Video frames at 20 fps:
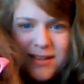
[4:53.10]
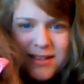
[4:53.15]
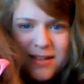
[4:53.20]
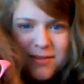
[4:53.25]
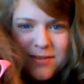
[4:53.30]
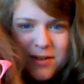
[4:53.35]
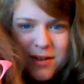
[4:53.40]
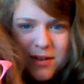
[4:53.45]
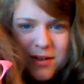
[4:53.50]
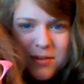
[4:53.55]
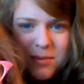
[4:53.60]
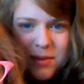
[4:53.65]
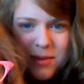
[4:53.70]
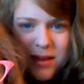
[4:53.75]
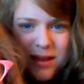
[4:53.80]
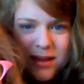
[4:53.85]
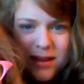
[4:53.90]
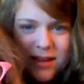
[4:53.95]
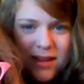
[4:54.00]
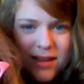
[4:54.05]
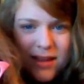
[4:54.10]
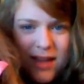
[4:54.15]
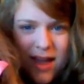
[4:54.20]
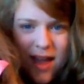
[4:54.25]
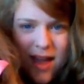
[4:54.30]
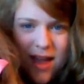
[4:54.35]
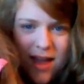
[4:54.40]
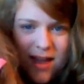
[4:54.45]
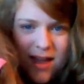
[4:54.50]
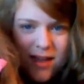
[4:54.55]
does have a good week
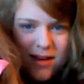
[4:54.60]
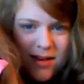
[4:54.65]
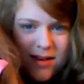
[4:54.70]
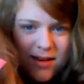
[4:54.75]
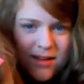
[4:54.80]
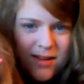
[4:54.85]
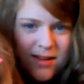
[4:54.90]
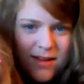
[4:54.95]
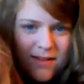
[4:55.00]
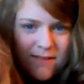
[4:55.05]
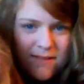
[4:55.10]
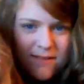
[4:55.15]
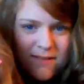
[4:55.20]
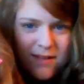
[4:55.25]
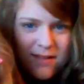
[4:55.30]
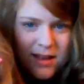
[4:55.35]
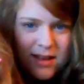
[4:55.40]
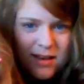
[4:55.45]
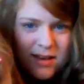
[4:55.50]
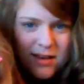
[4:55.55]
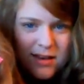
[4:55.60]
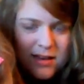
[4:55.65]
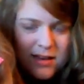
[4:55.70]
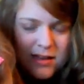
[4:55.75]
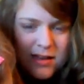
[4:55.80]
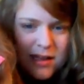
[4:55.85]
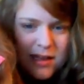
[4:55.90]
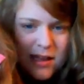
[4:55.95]
and fun.